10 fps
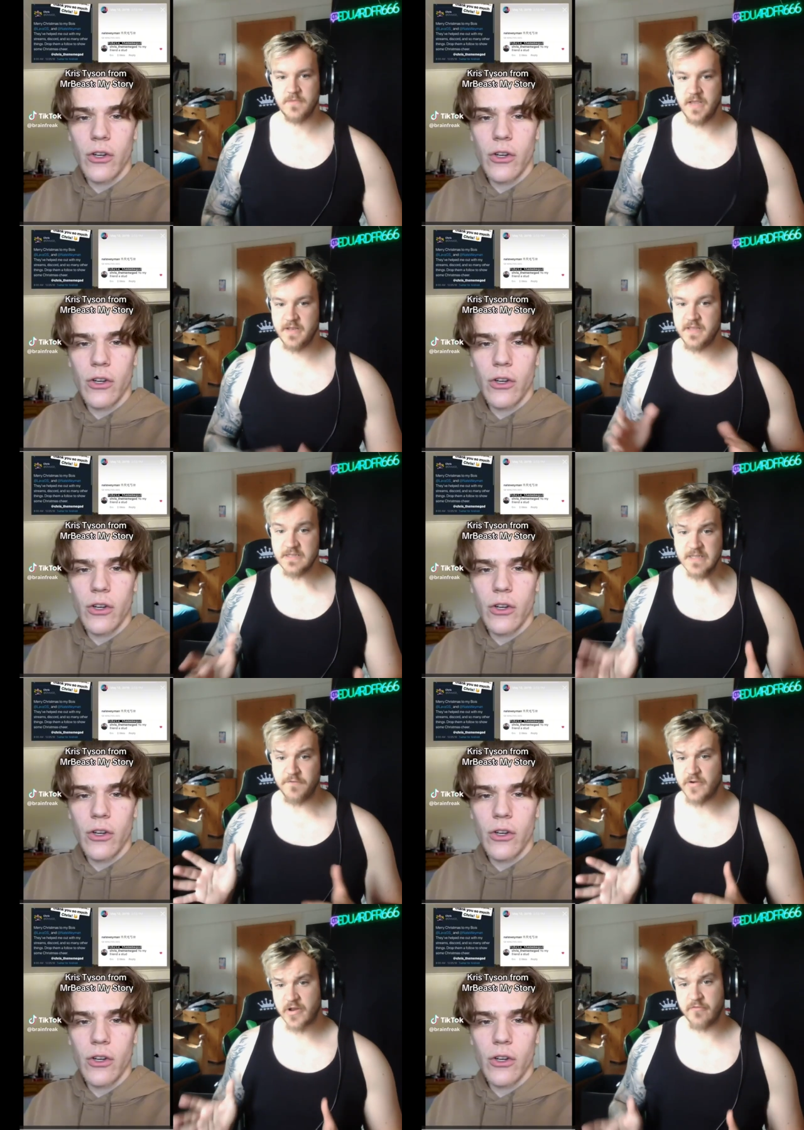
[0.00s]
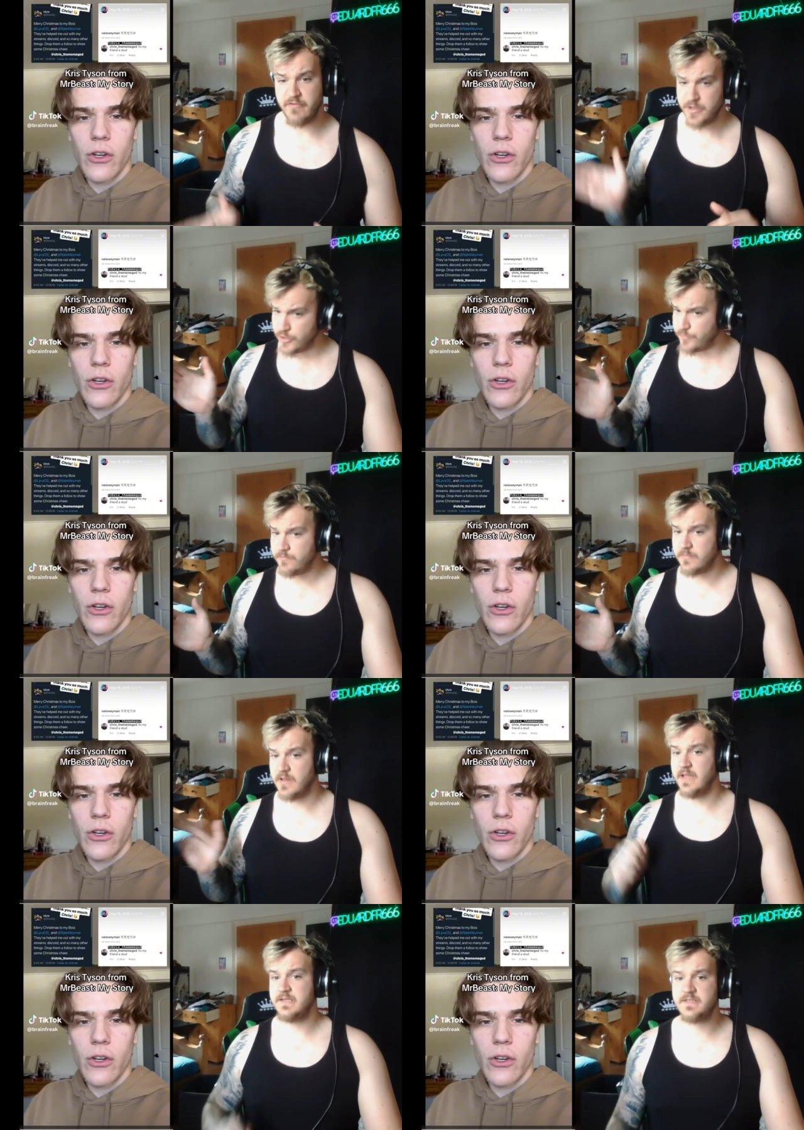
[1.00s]
Speaker 1: And that's the first video.
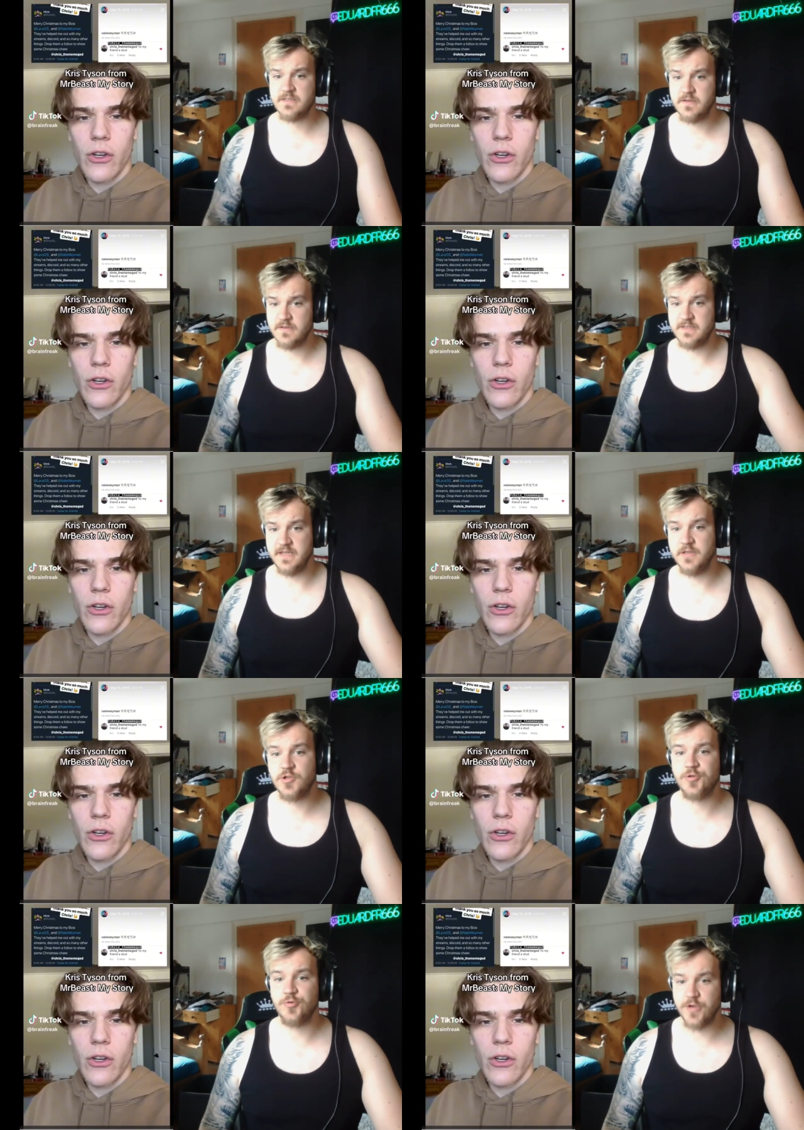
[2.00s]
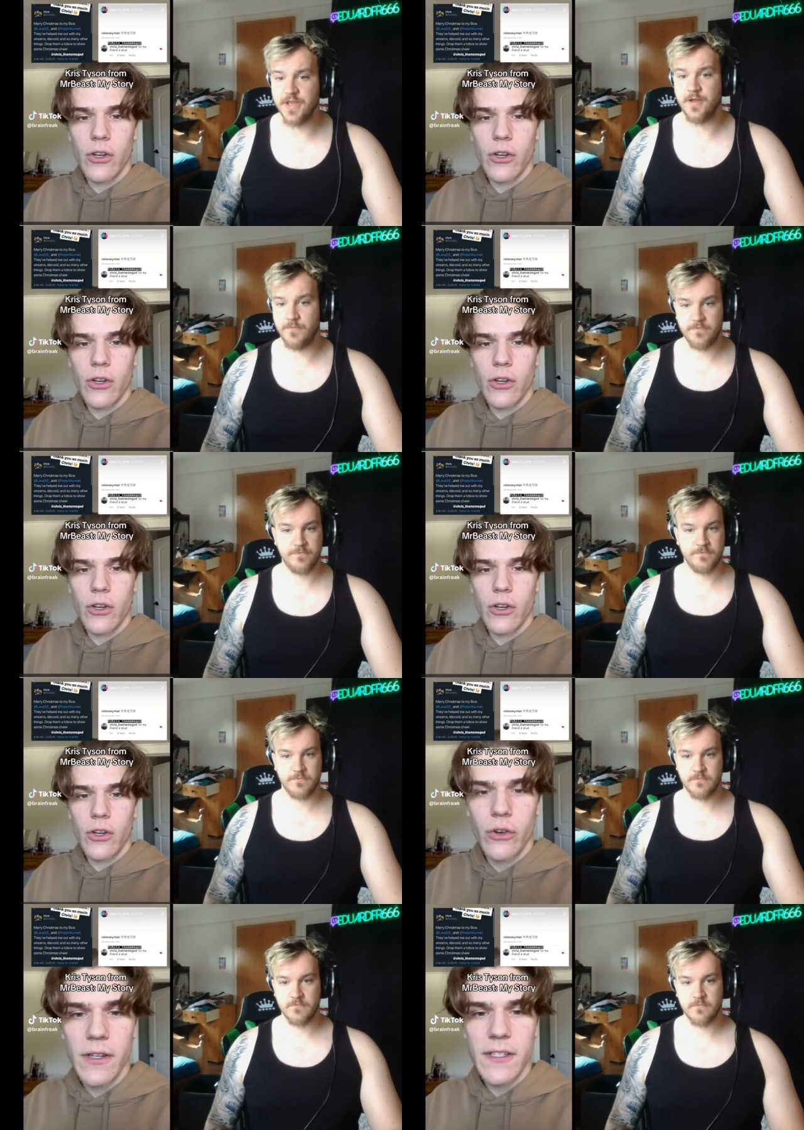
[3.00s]
Let's see it together.
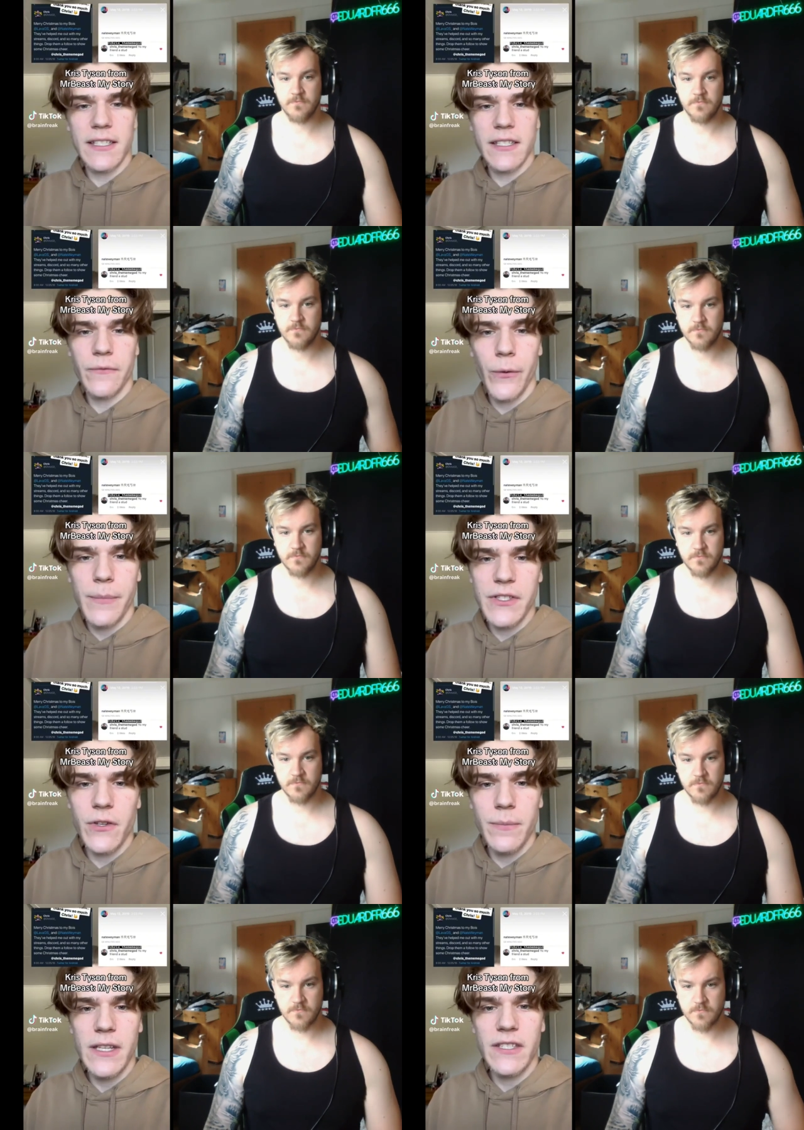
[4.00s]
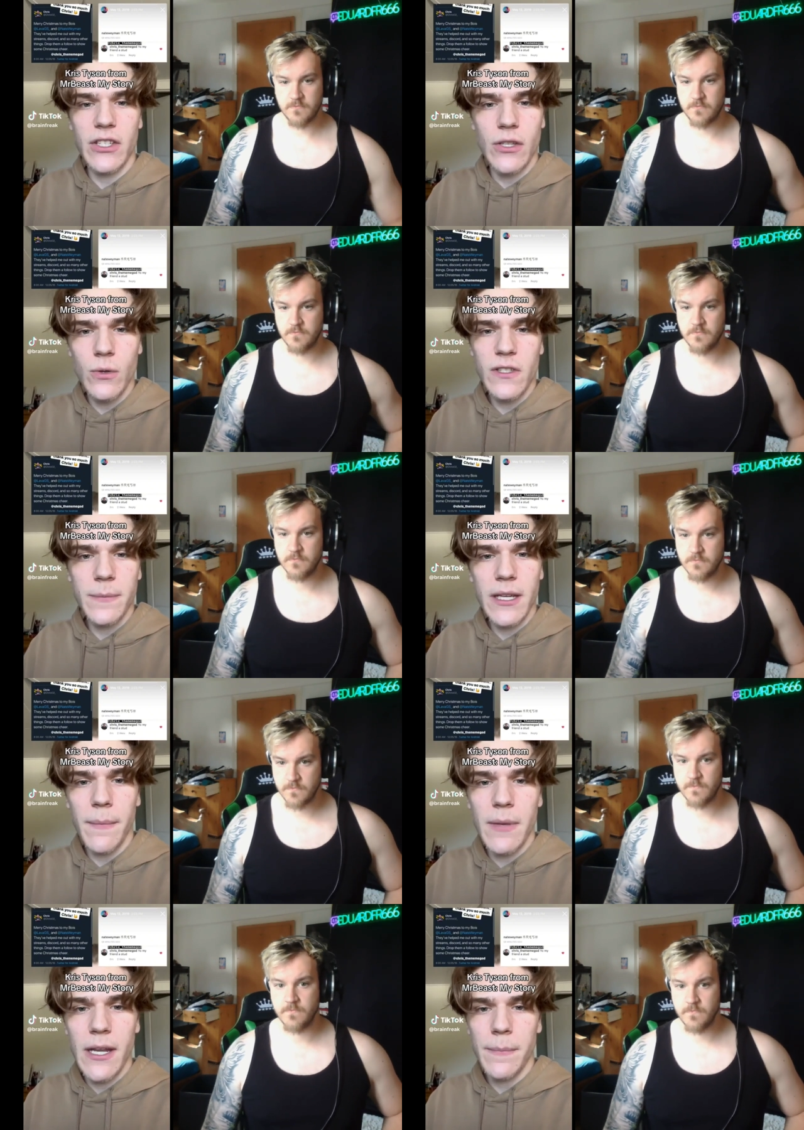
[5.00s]
Speaker 2: Kris Tyson from Mr. Beast used me,
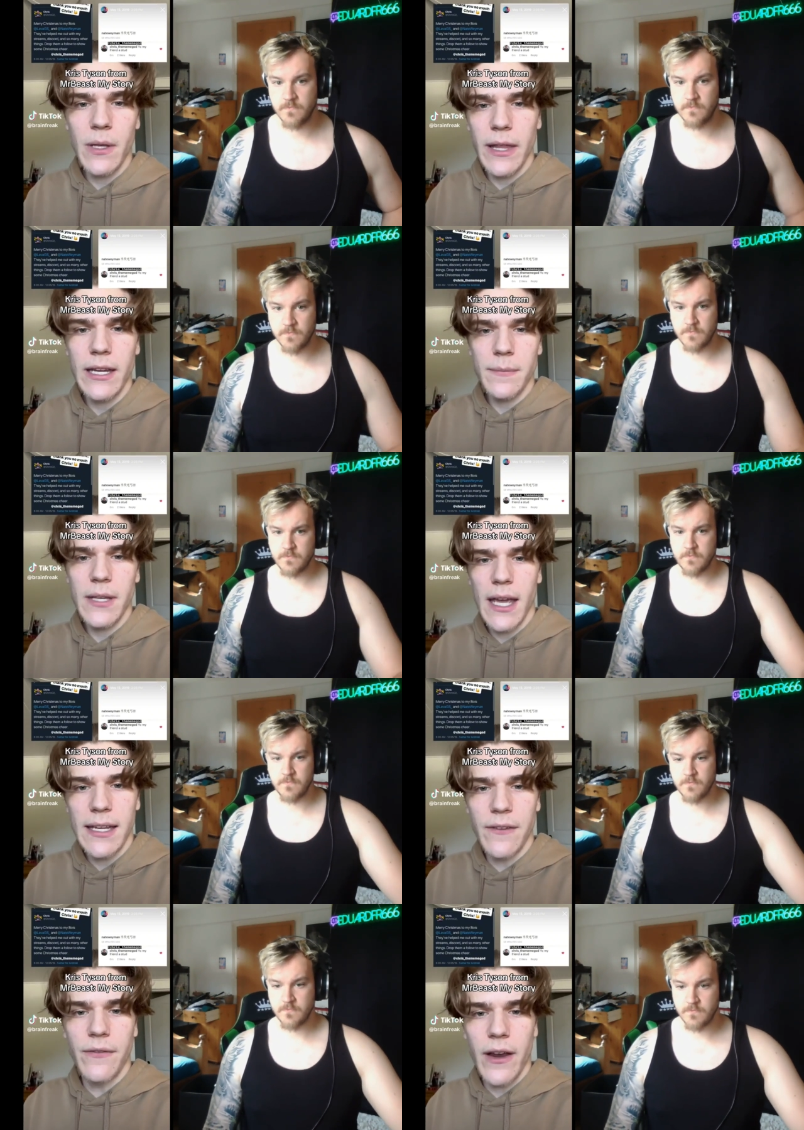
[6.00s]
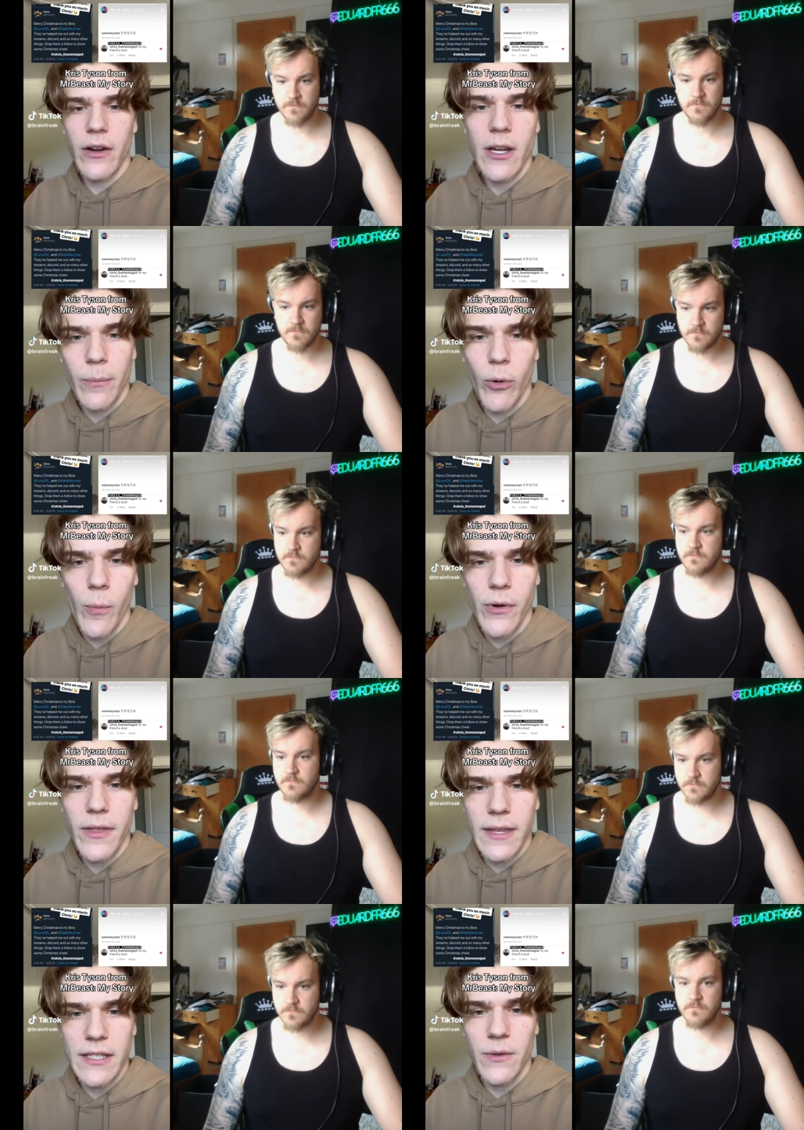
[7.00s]
manipulated me, and did very
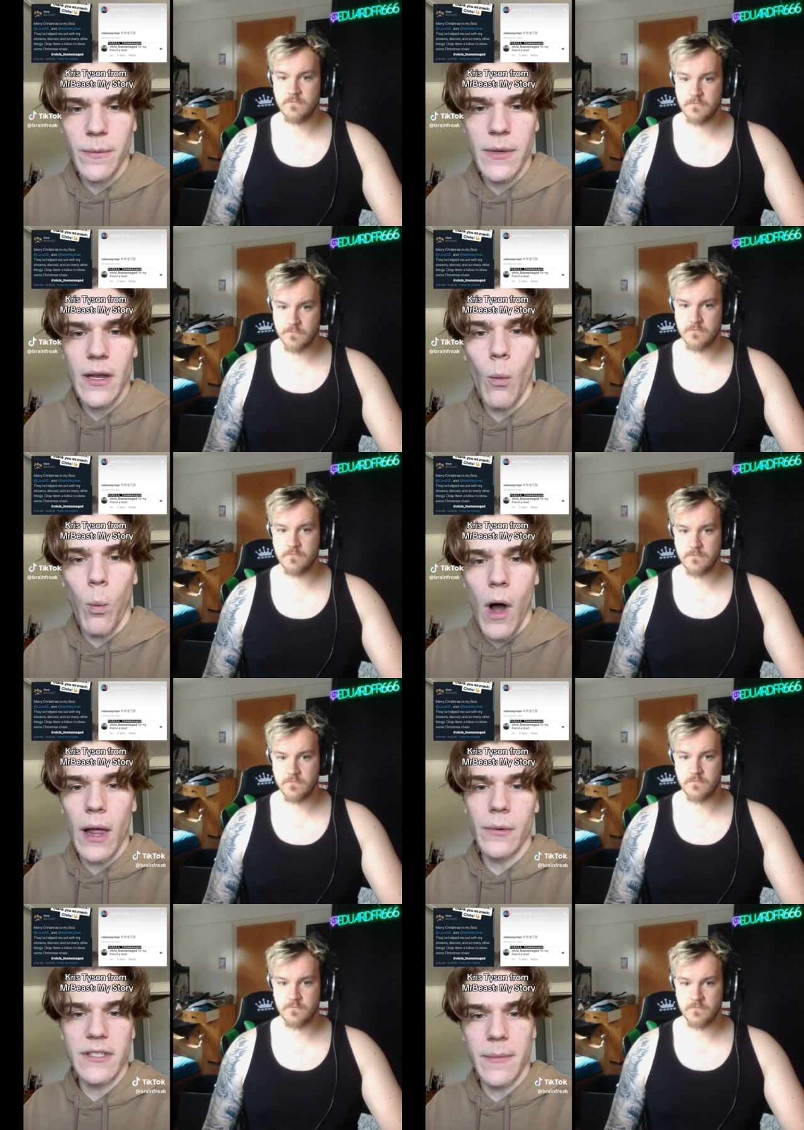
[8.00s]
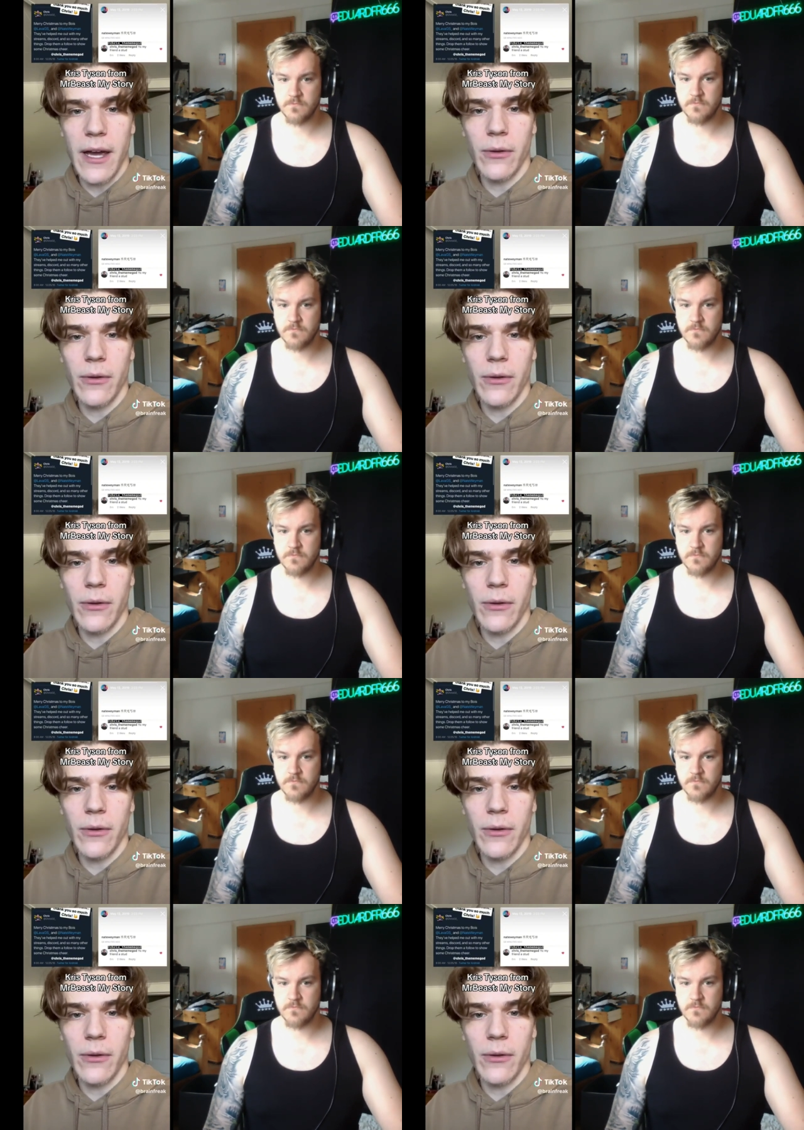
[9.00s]
inappropriate things with me while I was about